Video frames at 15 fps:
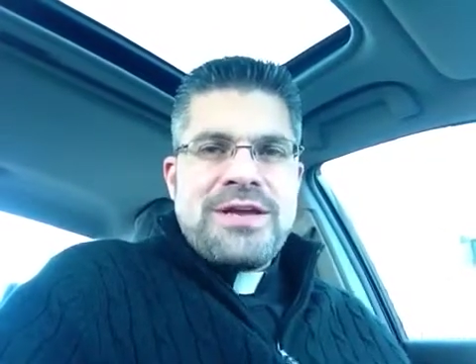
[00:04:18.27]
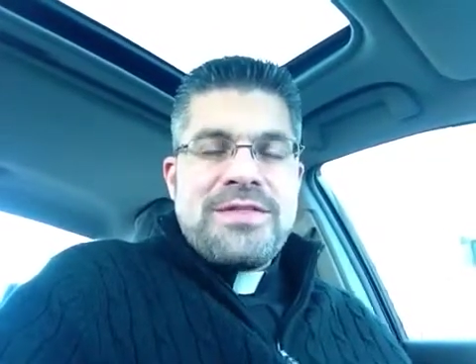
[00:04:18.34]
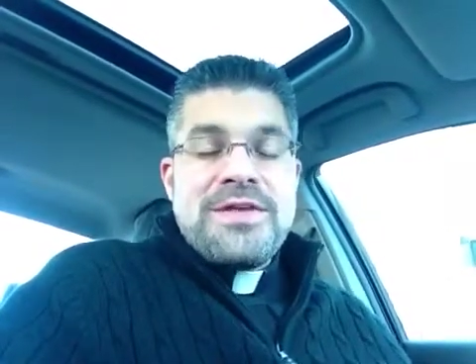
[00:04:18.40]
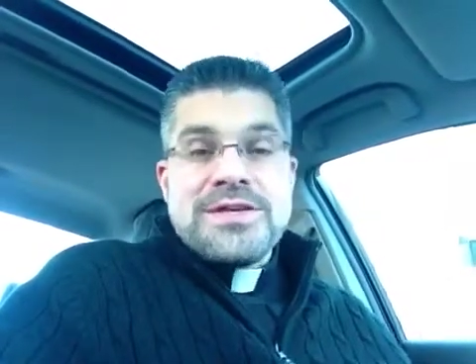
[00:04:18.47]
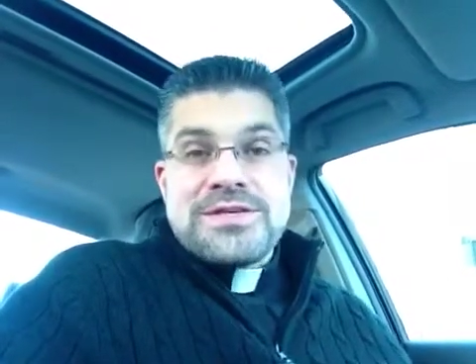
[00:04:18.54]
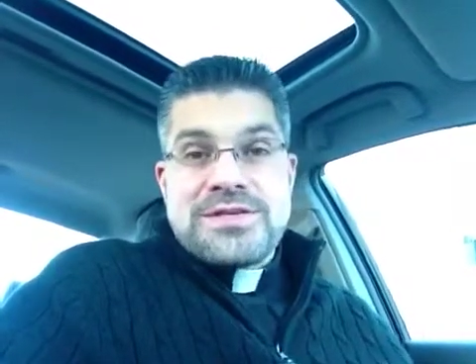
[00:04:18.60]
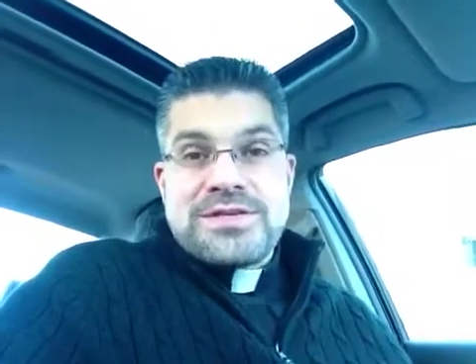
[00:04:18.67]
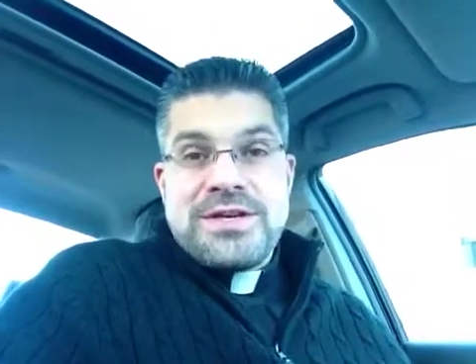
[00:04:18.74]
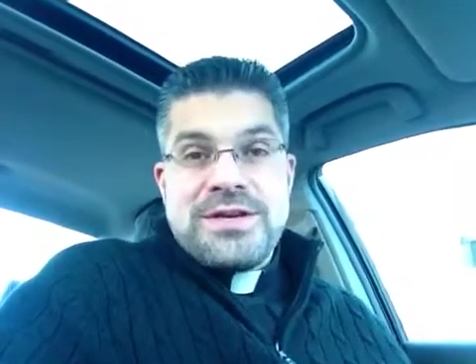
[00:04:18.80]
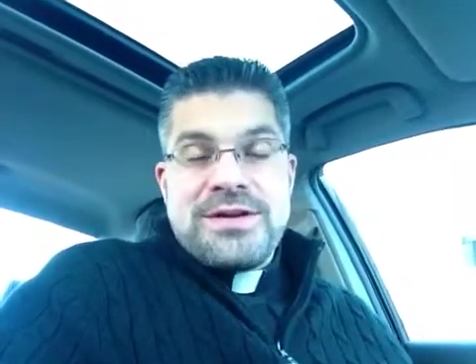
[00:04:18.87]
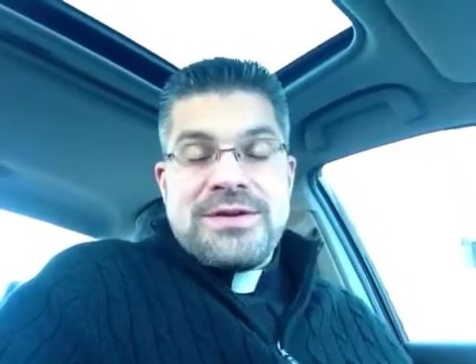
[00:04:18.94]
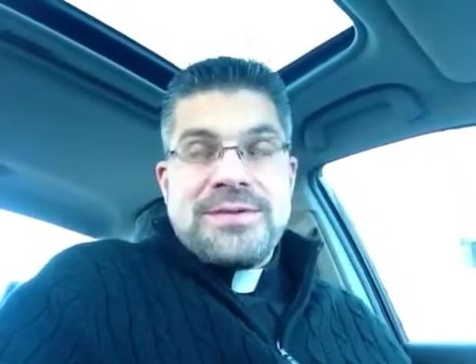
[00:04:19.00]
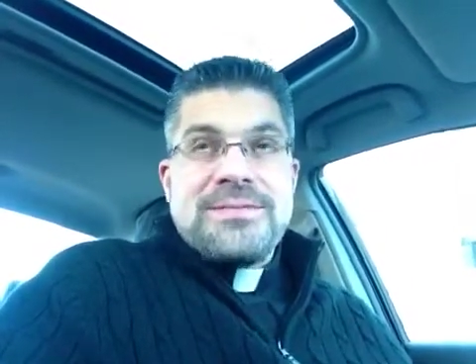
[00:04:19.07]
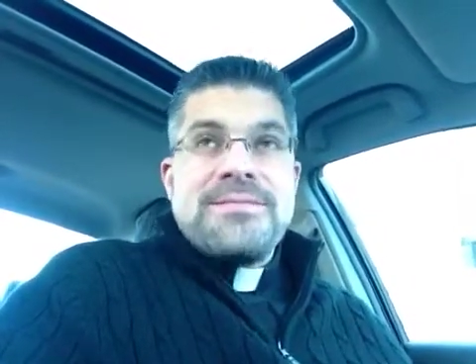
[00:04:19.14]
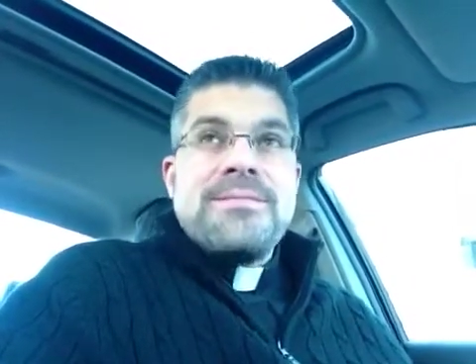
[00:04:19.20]
this
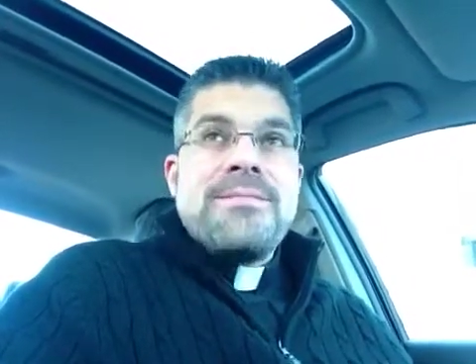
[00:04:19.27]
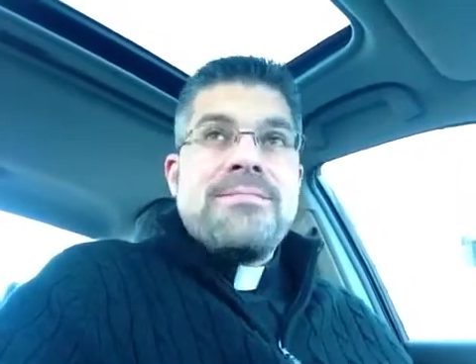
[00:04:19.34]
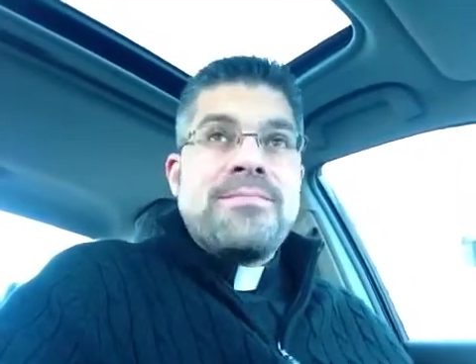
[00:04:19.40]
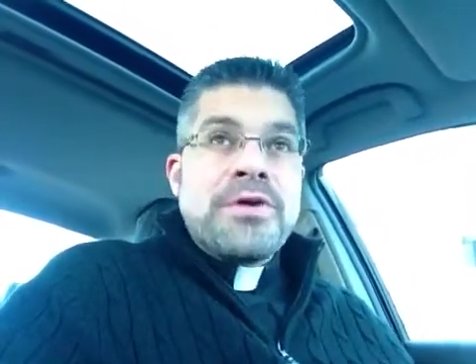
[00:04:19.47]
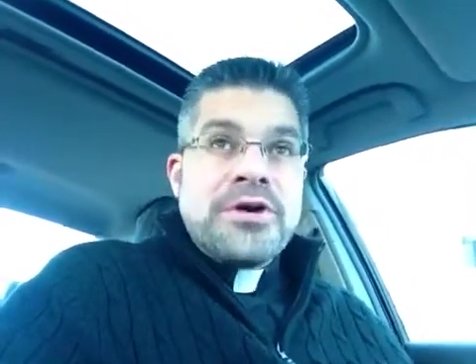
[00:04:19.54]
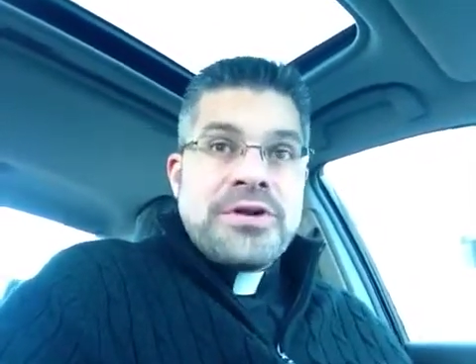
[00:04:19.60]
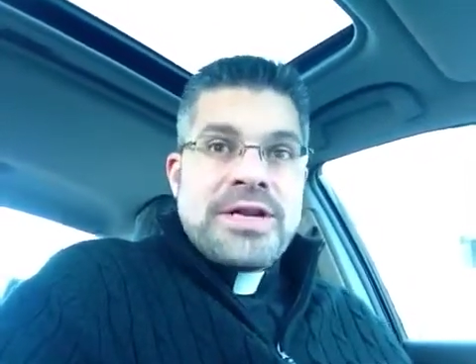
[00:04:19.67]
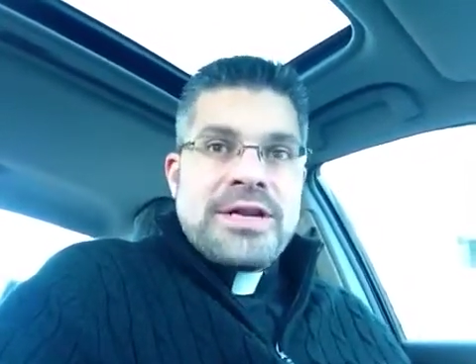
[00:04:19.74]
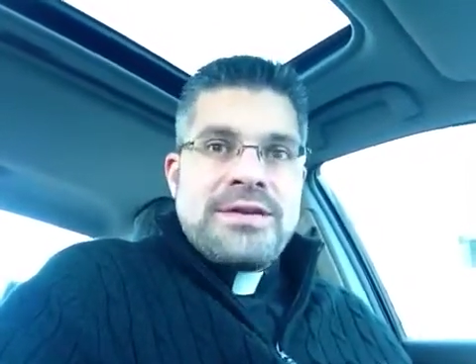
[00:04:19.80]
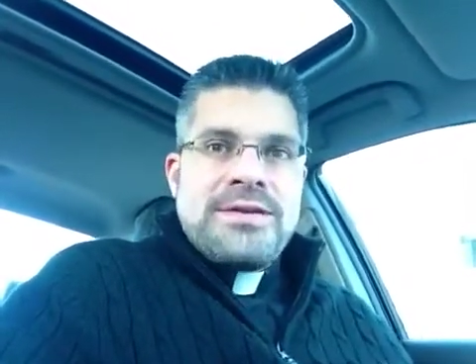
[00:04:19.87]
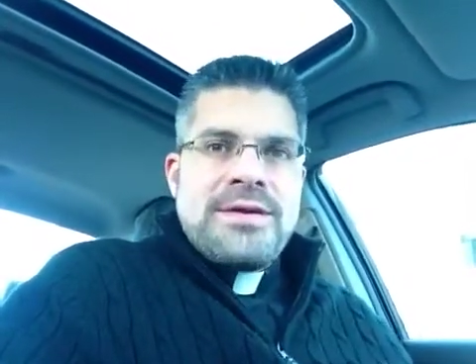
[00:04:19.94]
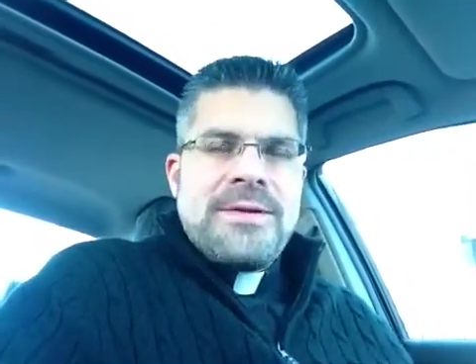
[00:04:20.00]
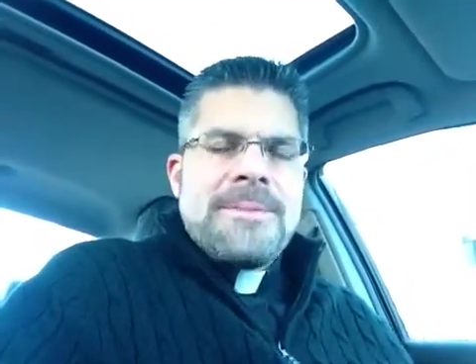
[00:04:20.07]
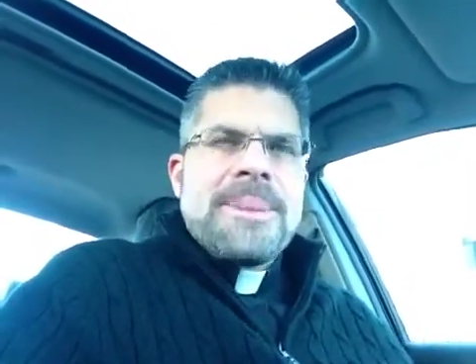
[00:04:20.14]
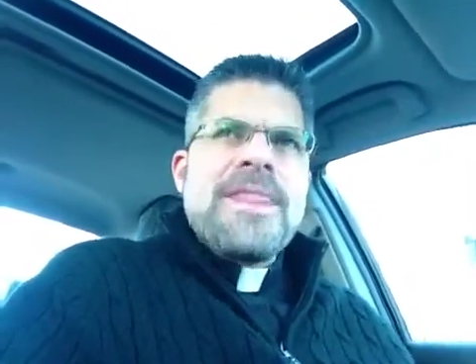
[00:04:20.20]
burden,
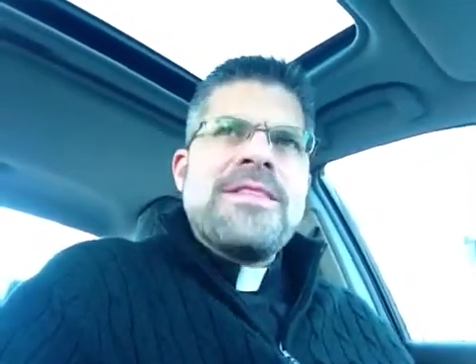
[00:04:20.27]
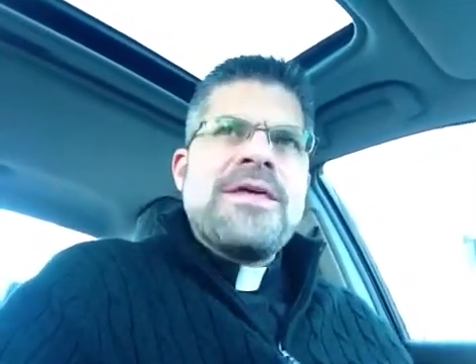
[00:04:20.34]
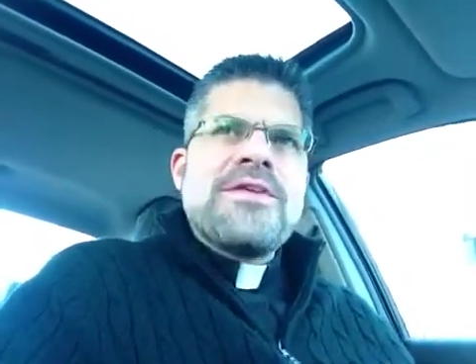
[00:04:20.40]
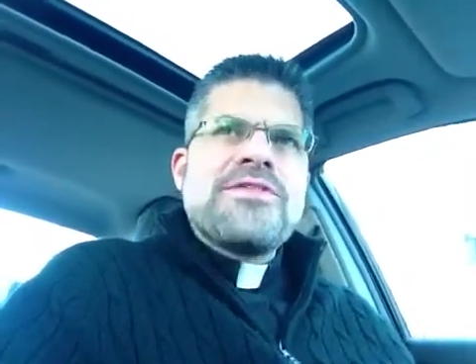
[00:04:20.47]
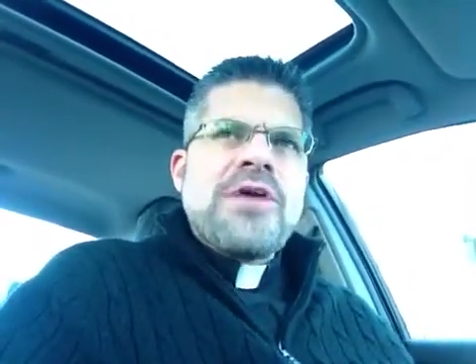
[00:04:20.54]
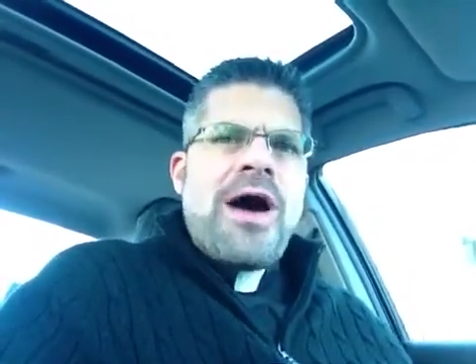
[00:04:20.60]
this